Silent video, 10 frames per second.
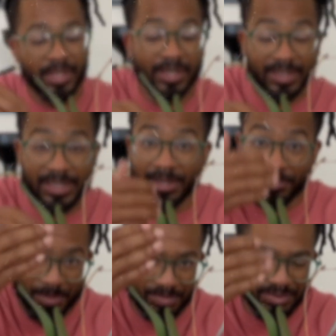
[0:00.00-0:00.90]
and again, I'm
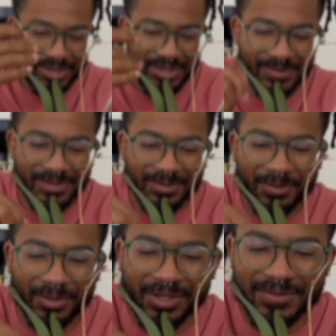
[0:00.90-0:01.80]
gonna bring you in a
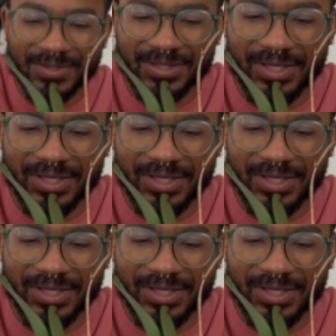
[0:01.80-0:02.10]
little closer